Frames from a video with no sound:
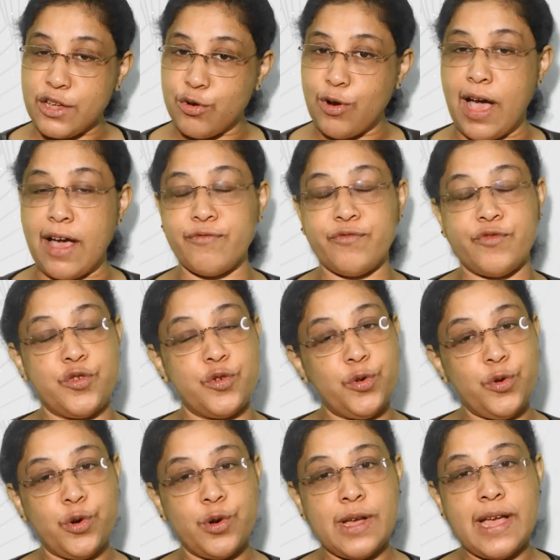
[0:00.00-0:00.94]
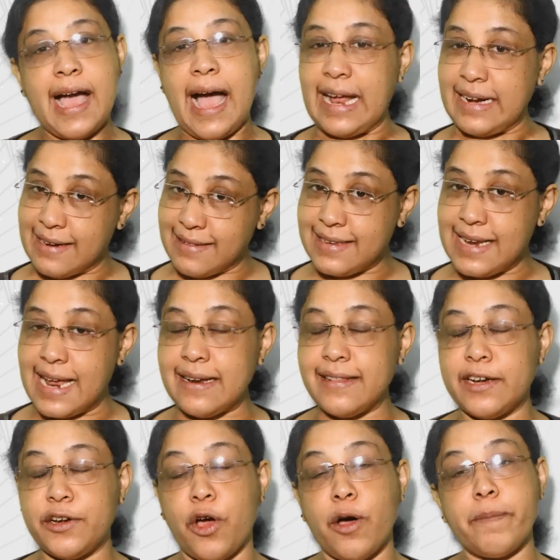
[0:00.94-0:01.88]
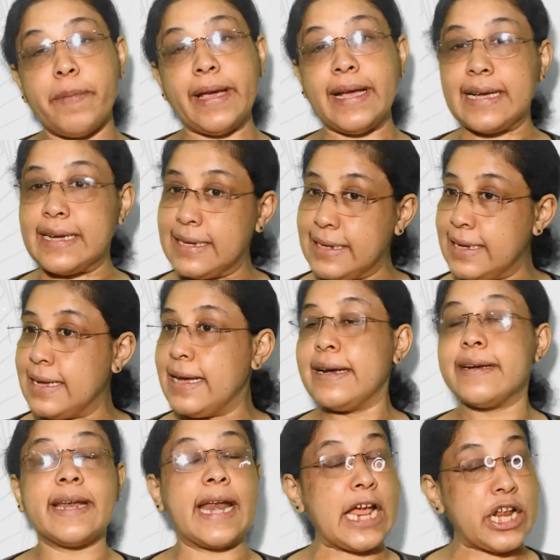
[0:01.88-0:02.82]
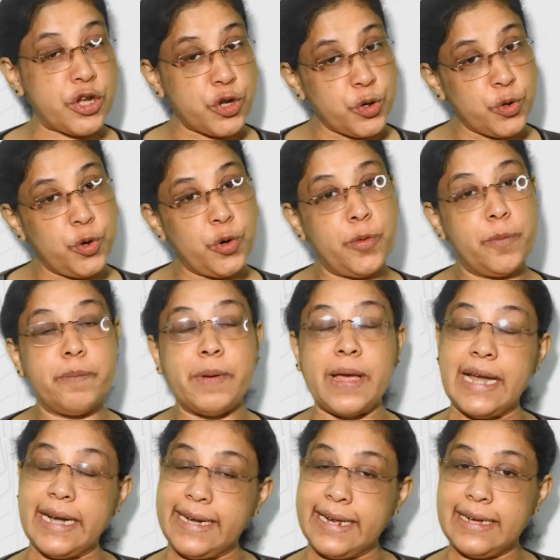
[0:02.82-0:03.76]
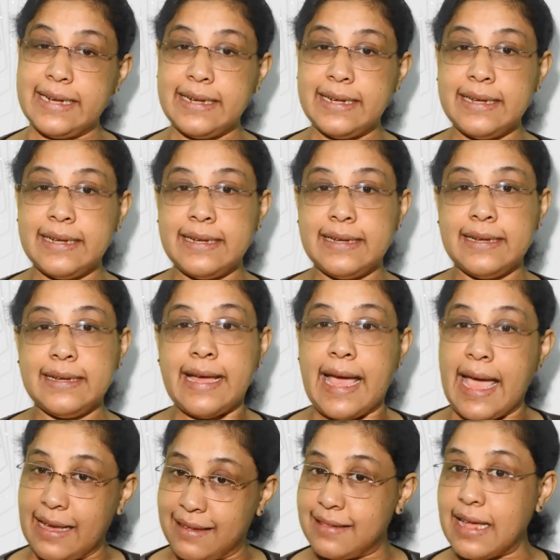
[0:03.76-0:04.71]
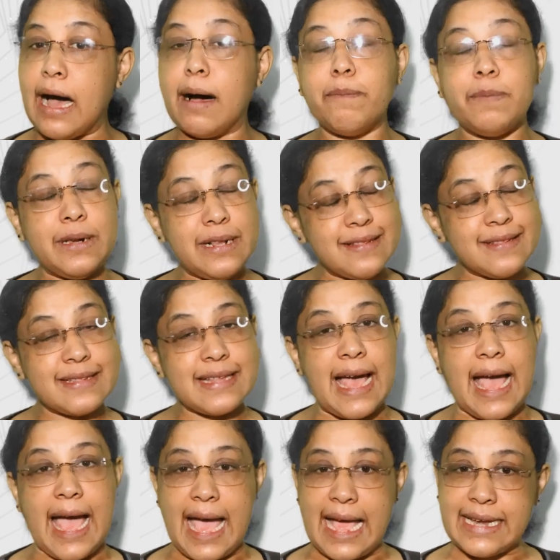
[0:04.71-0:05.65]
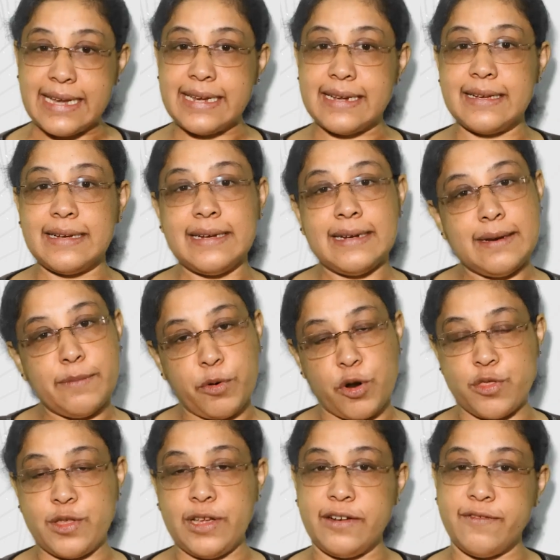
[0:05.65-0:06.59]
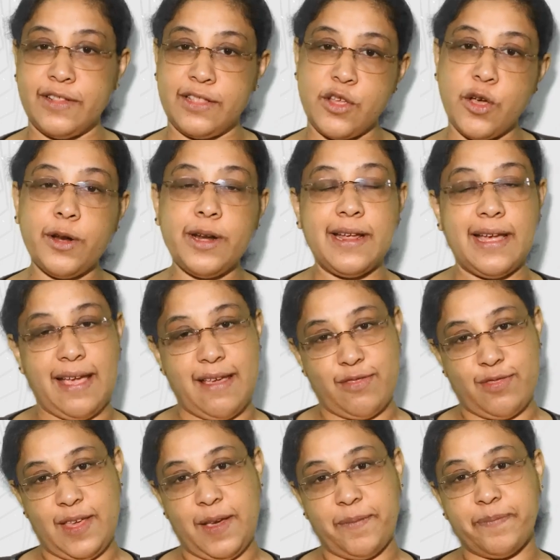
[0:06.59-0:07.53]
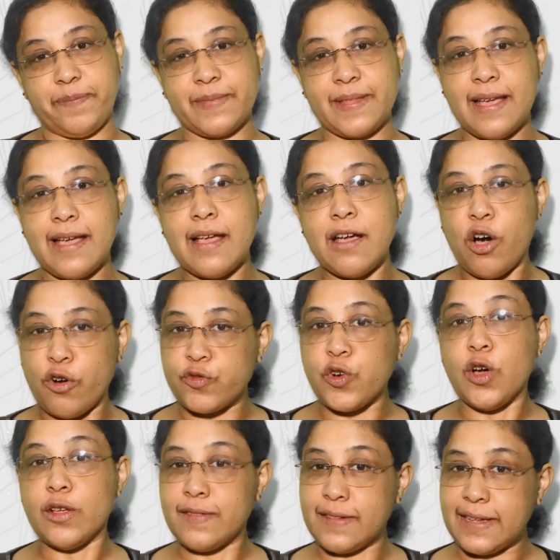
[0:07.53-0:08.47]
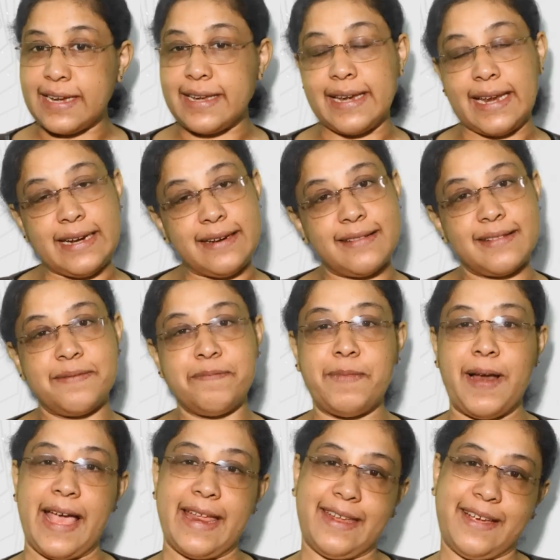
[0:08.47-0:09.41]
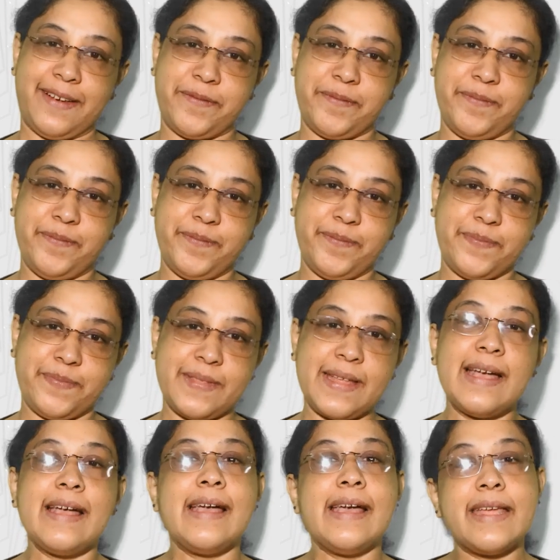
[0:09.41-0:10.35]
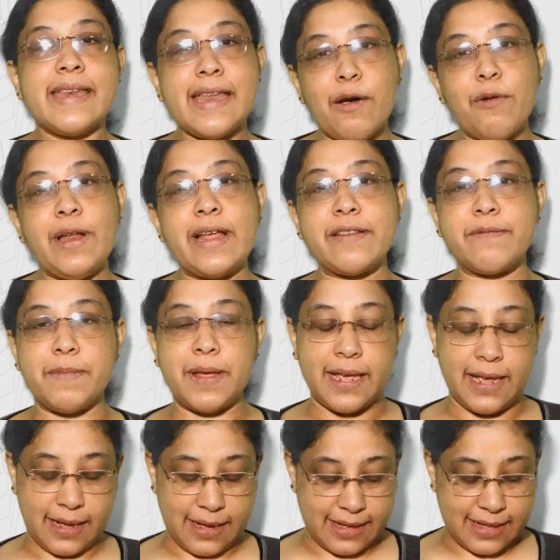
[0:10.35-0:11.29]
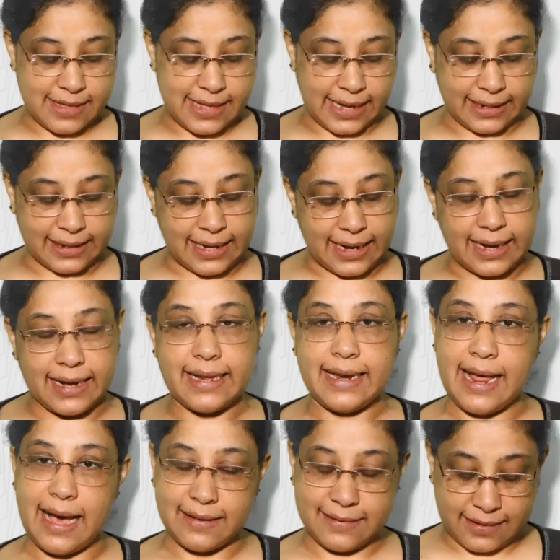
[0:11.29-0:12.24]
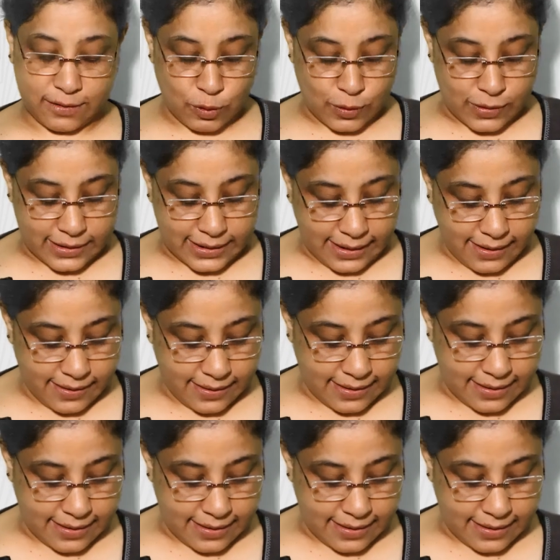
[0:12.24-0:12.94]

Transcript: you have to understand the topic, try to build examples and proceed with your essay. Of course, it needs planning. Now, let me check the last question.